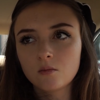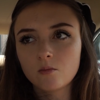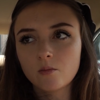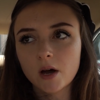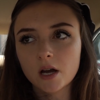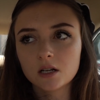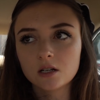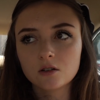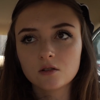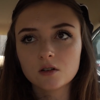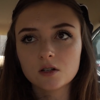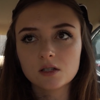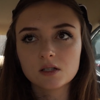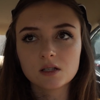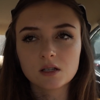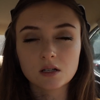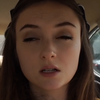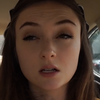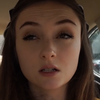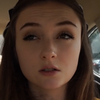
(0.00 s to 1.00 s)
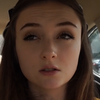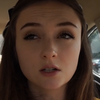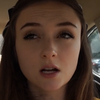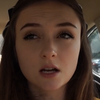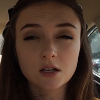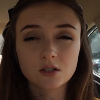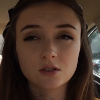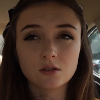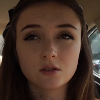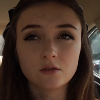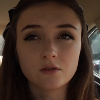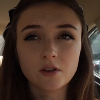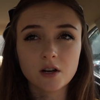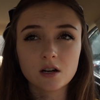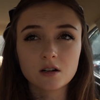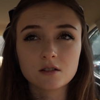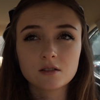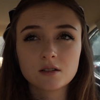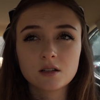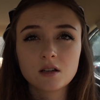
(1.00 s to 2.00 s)
my degrees in international
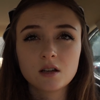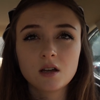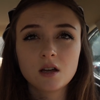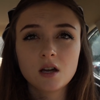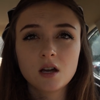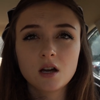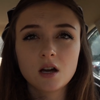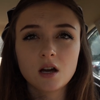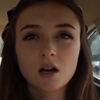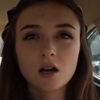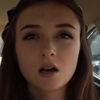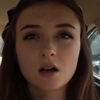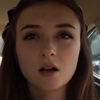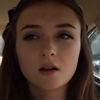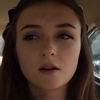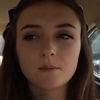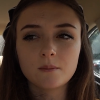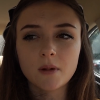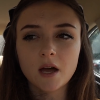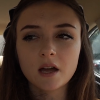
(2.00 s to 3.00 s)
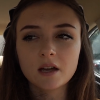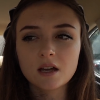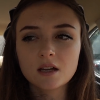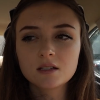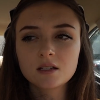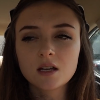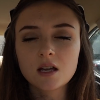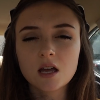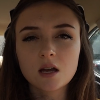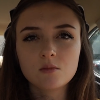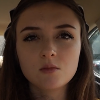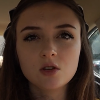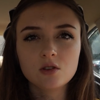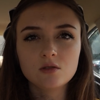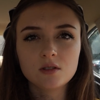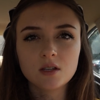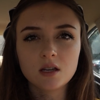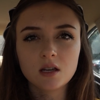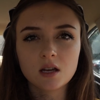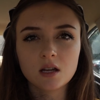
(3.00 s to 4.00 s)
affairs, um, I guess I am
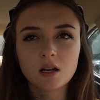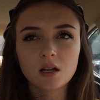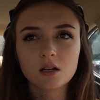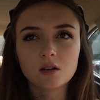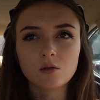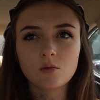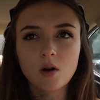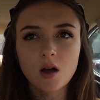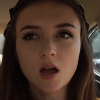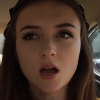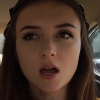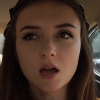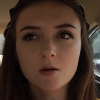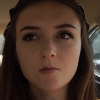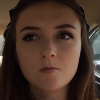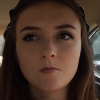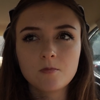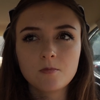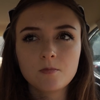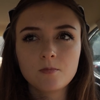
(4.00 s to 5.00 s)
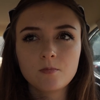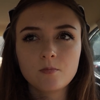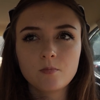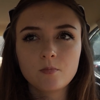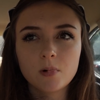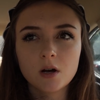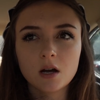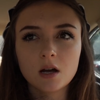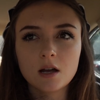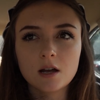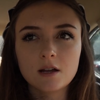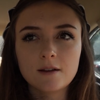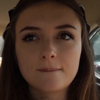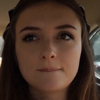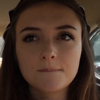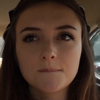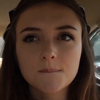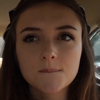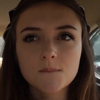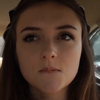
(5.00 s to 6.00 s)
using it in a way, but
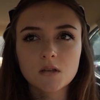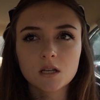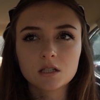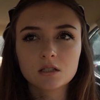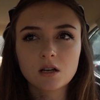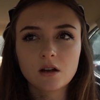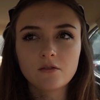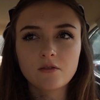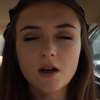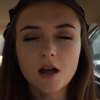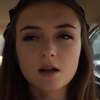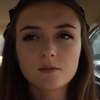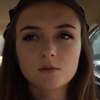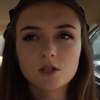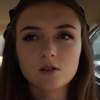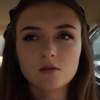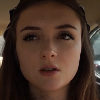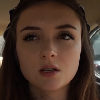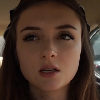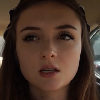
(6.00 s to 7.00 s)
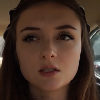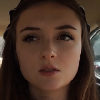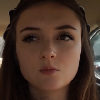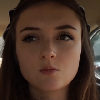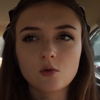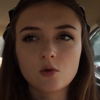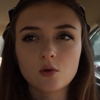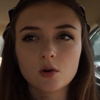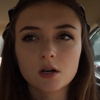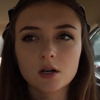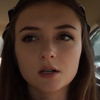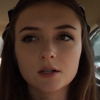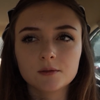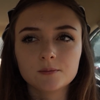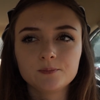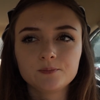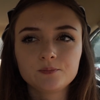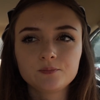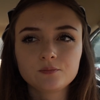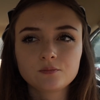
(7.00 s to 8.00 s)
the stuff I'm doing is more